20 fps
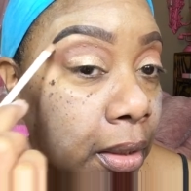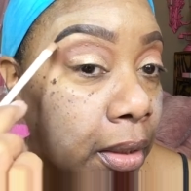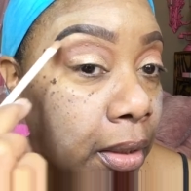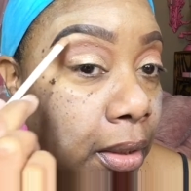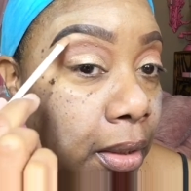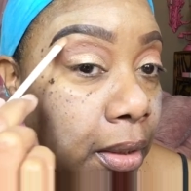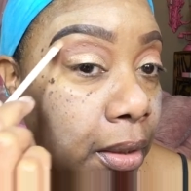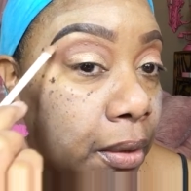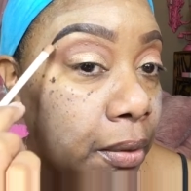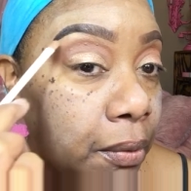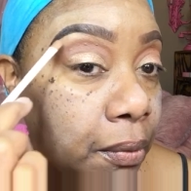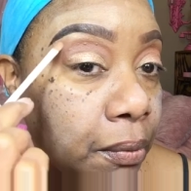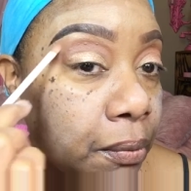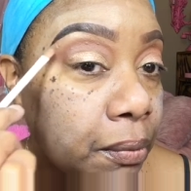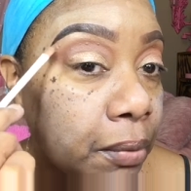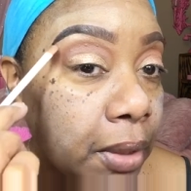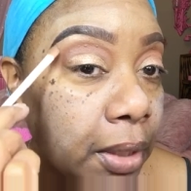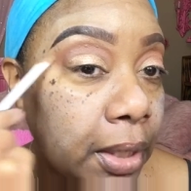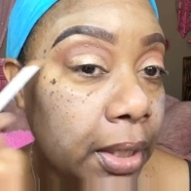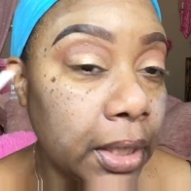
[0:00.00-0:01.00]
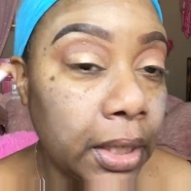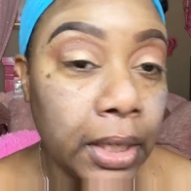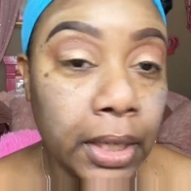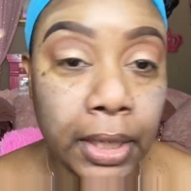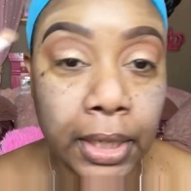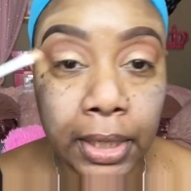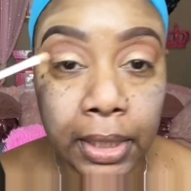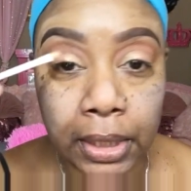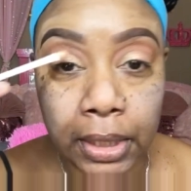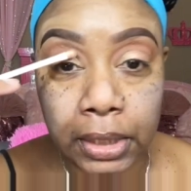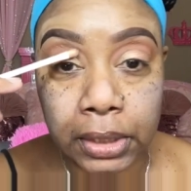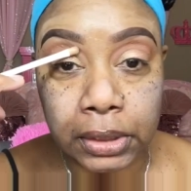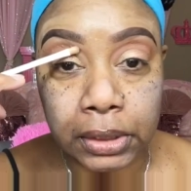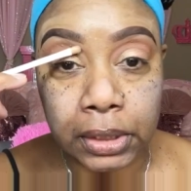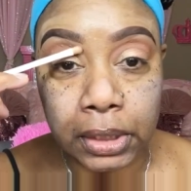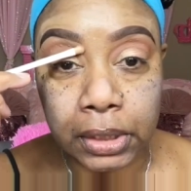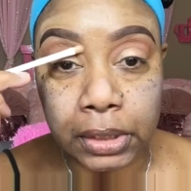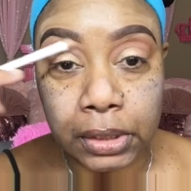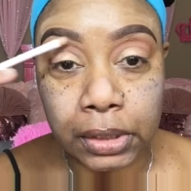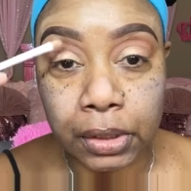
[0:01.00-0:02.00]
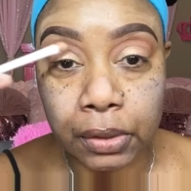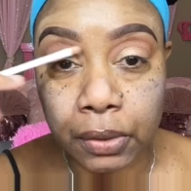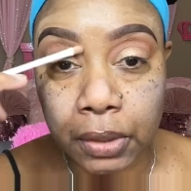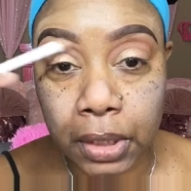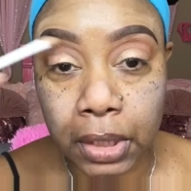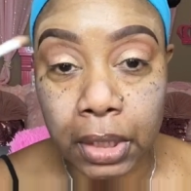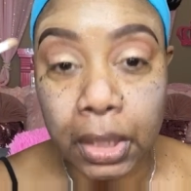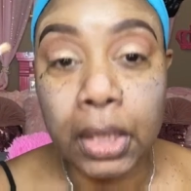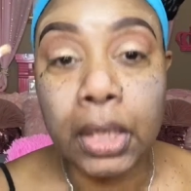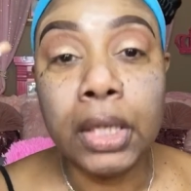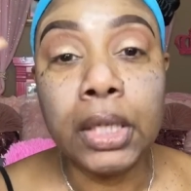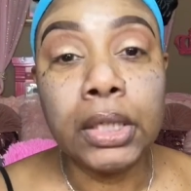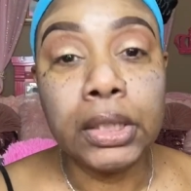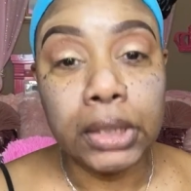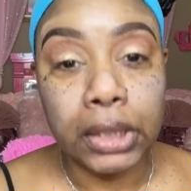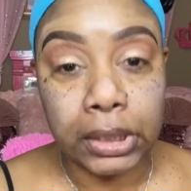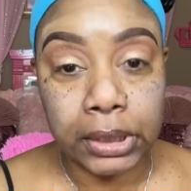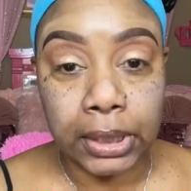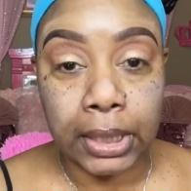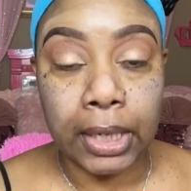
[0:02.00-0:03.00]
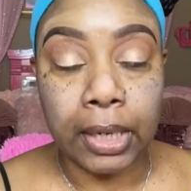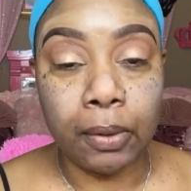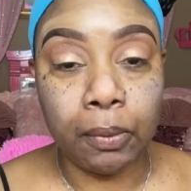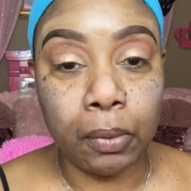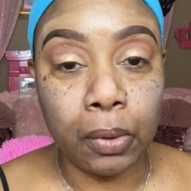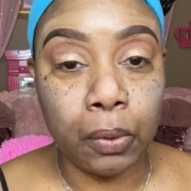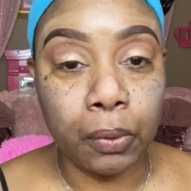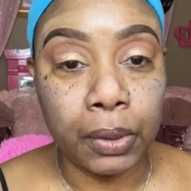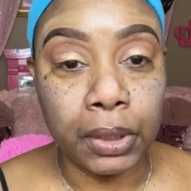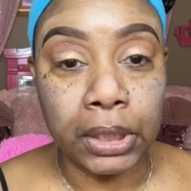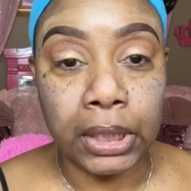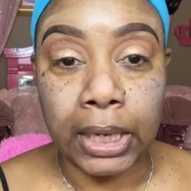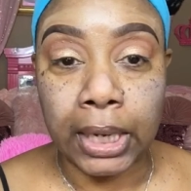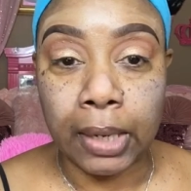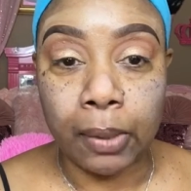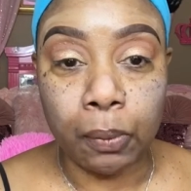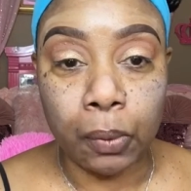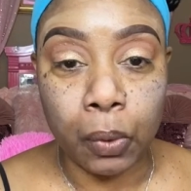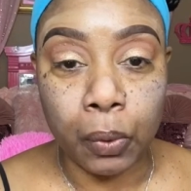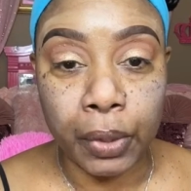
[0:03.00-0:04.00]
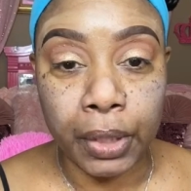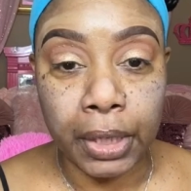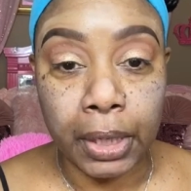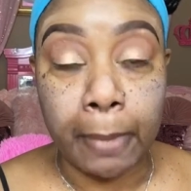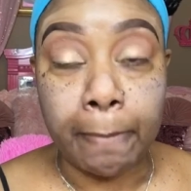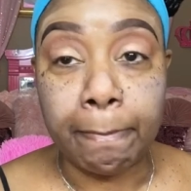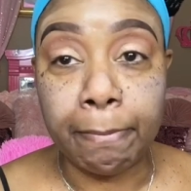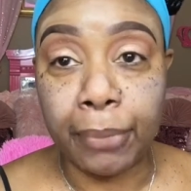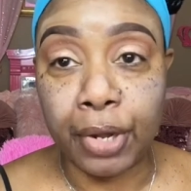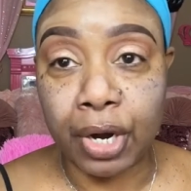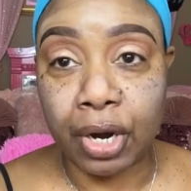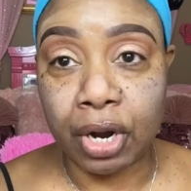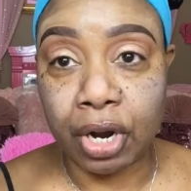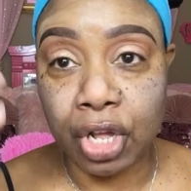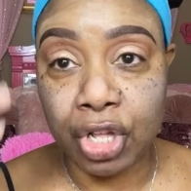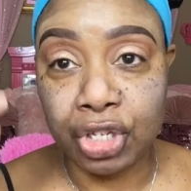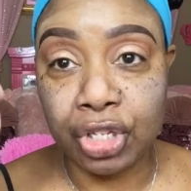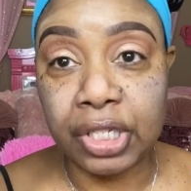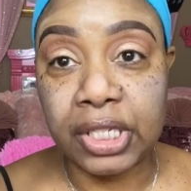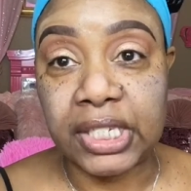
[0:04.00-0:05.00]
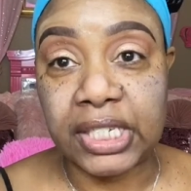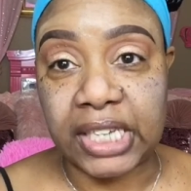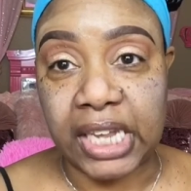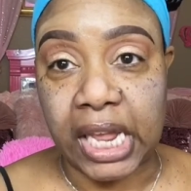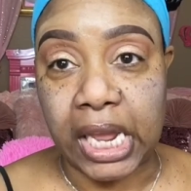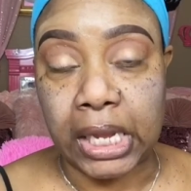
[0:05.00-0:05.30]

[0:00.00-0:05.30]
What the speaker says: All right, yeah, let's do that. That's how I want it. I want it bronzy.